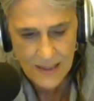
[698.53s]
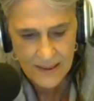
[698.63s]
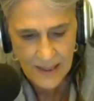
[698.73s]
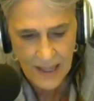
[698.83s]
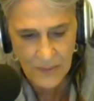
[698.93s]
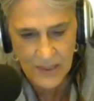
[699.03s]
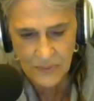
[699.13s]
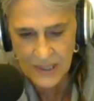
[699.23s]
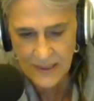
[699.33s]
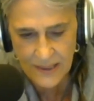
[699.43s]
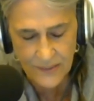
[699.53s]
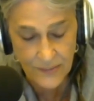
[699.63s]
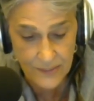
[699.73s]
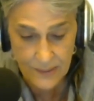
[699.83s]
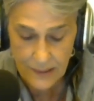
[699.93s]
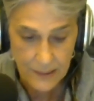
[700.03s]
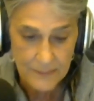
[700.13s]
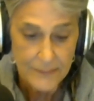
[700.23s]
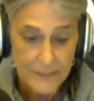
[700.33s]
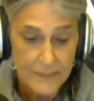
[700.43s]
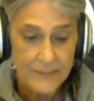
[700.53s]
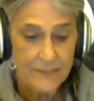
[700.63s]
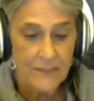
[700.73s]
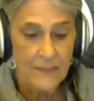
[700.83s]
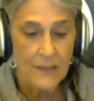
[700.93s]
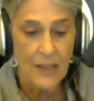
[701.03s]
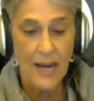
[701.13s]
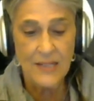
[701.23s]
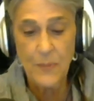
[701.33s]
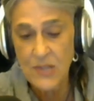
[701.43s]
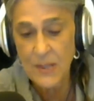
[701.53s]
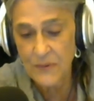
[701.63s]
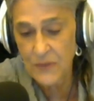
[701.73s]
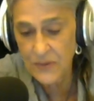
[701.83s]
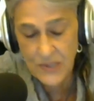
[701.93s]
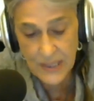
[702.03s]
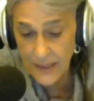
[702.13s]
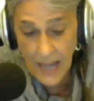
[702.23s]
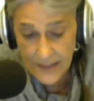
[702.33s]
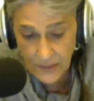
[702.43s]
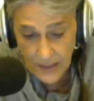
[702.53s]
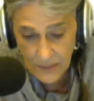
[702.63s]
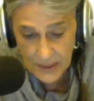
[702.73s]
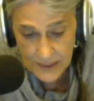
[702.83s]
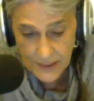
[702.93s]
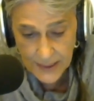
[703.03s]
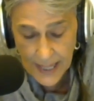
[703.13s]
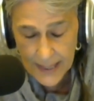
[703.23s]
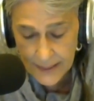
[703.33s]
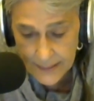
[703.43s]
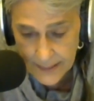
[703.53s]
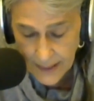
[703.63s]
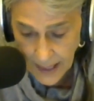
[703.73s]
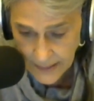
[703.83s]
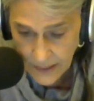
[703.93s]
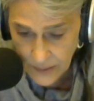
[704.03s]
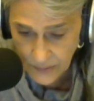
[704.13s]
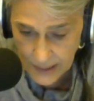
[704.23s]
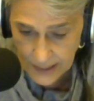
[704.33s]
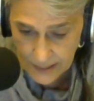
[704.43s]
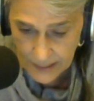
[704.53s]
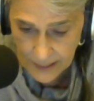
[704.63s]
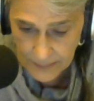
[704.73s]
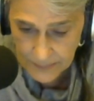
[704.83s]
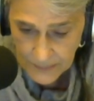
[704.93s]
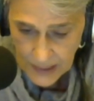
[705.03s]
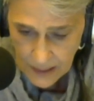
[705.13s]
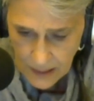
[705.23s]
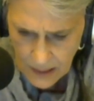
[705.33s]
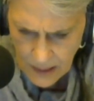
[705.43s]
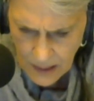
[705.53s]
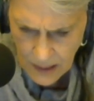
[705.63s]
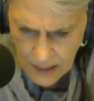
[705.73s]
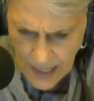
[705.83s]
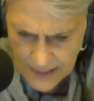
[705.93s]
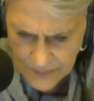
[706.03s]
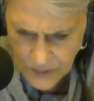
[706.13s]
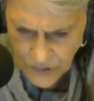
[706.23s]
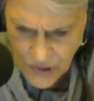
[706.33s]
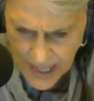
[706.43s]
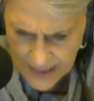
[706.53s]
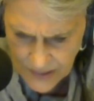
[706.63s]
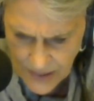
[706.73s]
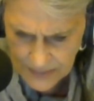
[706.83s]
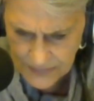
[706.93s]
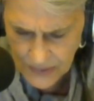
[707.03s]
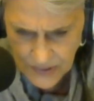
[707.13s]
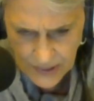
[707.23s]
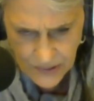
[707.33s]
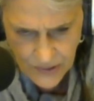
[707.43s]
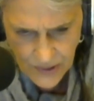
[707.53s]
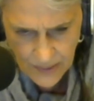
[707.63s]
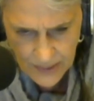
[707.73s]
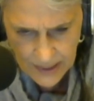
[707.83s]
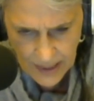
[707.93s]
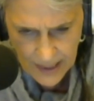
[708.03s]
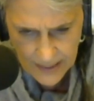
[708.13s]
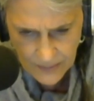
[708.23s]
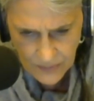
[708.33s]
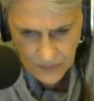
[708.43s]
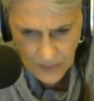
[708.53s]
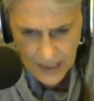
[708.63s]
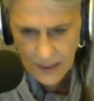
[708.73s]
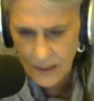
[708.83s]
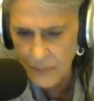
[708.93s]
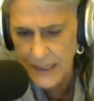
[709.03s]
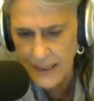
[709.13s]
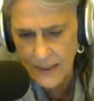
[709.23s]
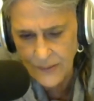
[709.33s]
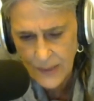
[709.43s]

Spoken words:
want to read this. I suppose some of you have seen it. I do not want to look at it. I know that a lot of news channels are refusing to show it as well because